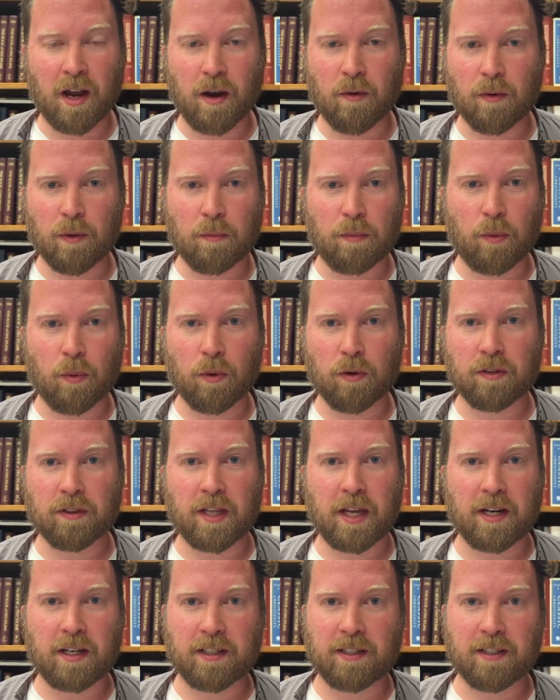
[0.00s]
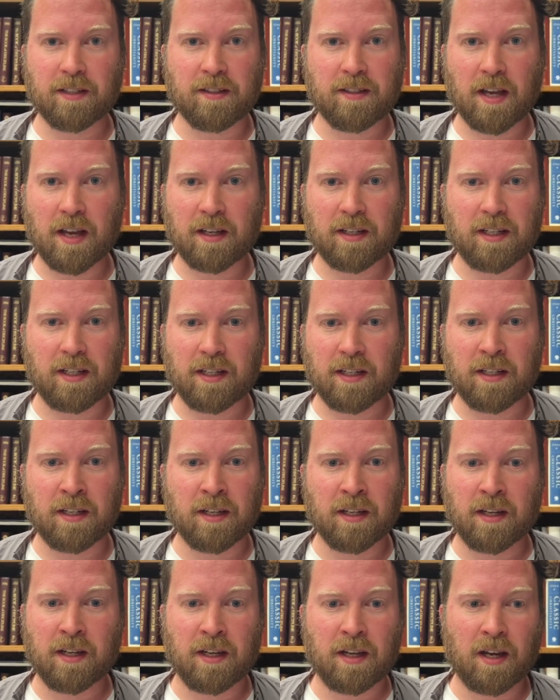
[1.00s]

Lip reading: report that in Kentucky,